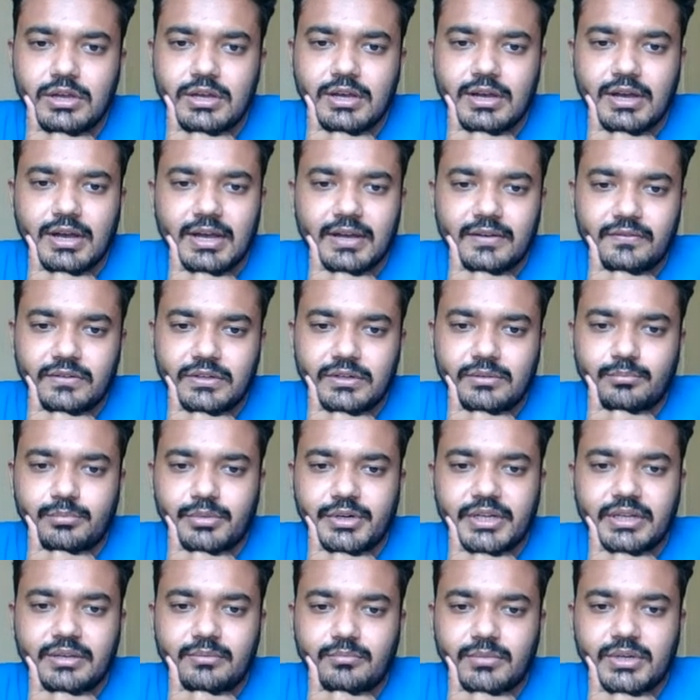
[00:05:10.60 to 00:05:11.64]
I will
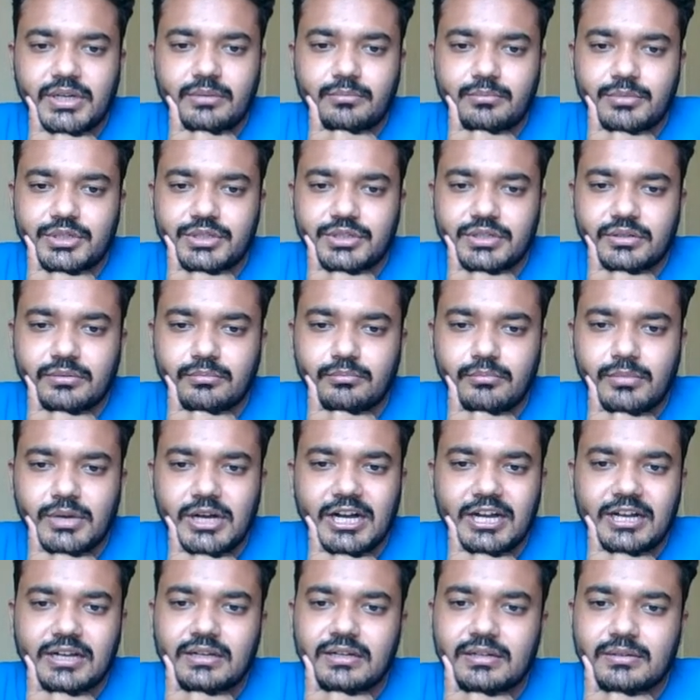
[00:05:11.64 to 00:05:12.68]
bring my bishop
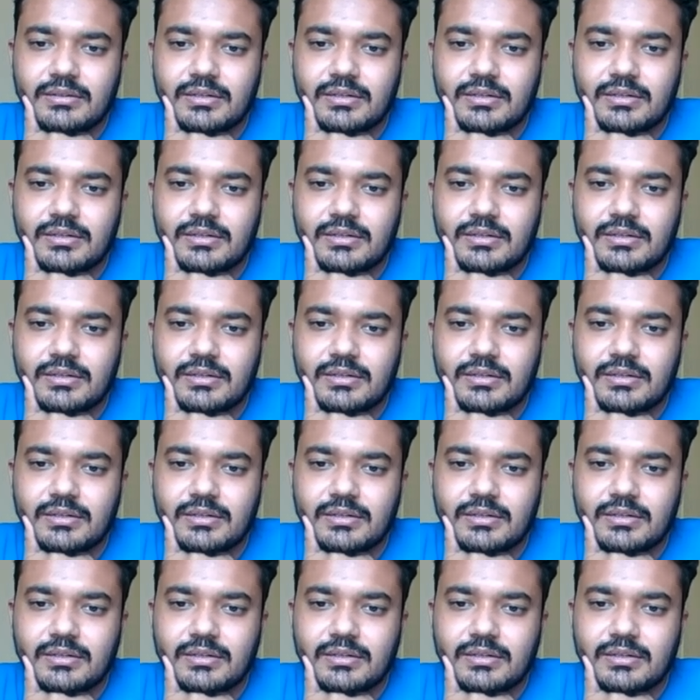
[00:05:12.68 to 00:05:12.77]
back,